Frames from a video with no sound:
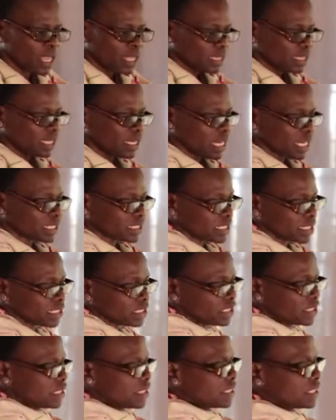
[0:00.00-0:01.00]
The next
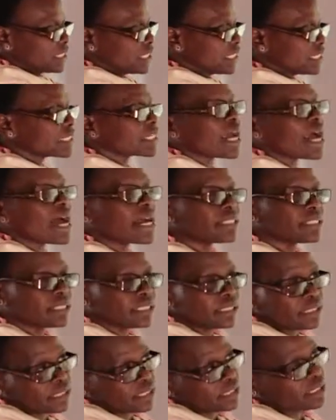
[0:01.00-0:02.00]
section is
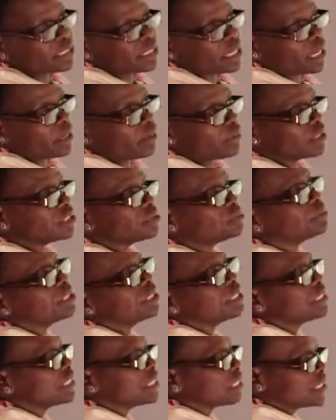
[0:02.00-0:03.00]
discussing detail, which
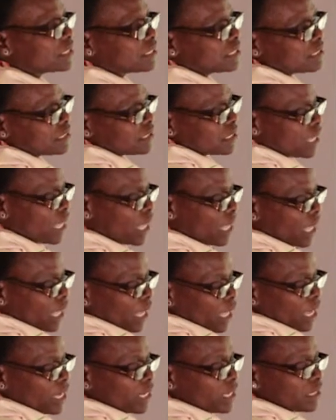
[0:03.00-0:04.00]
means this is
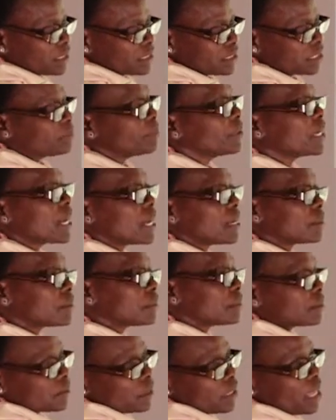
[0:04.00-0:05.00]
a
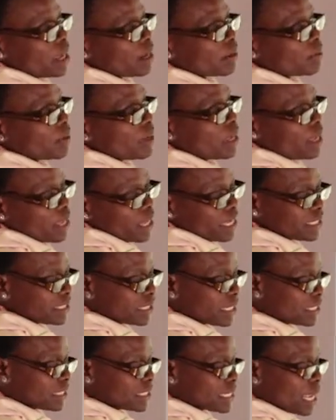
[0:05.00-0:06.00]
typical
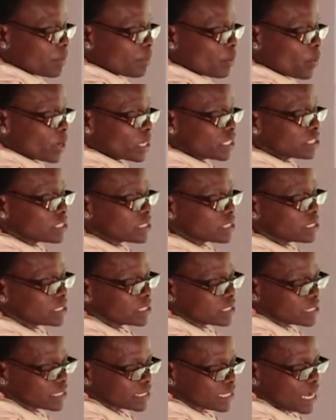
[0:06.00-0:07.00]
essay type question,
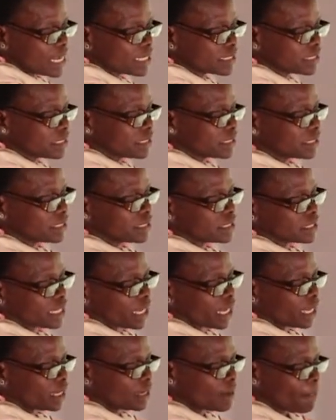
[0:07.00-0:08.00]
discussing
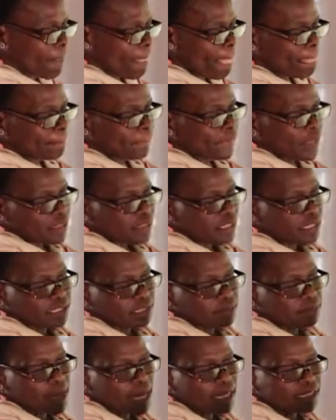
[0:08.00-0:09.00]
detail, the
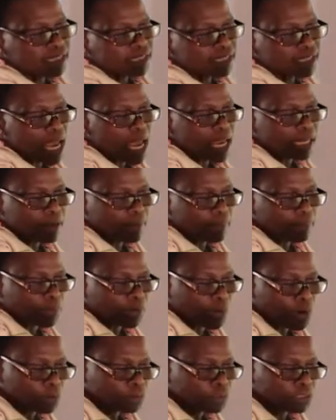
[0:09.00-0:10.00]
demand side
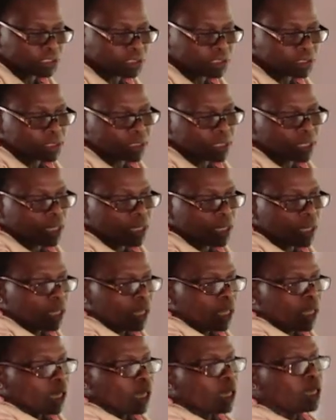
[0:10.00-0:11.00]
approach
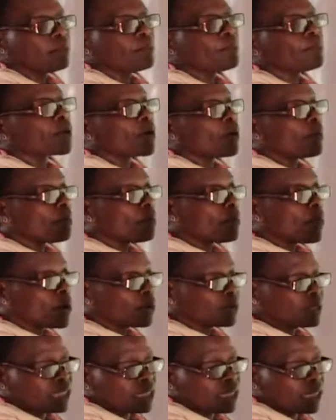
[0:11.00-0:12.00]
in
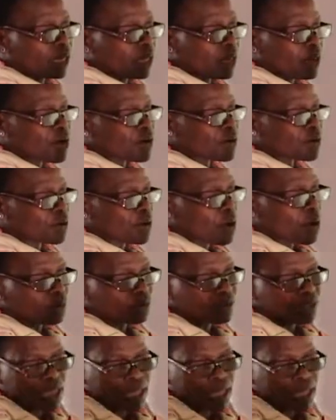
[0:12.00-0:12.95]
promoting growth